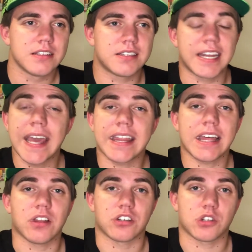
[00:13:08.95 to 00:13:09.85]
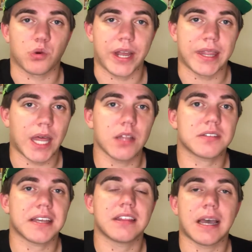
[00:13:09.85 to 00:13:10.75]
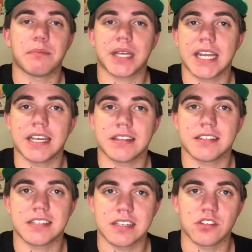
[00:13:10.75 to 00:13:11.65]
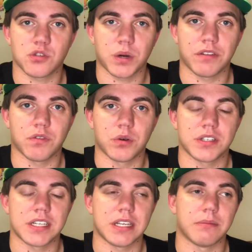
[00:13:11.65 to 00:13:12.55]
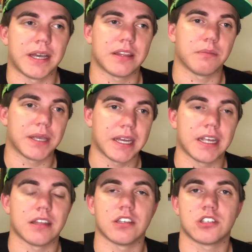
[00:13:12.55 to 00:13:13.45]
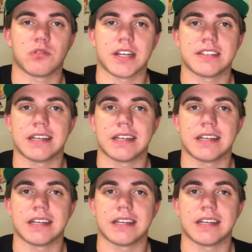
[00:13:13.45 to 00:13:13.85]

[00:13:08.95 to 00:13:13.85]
Today they looked great. They looked like that beginning of the season 24 team at the beginning of this race.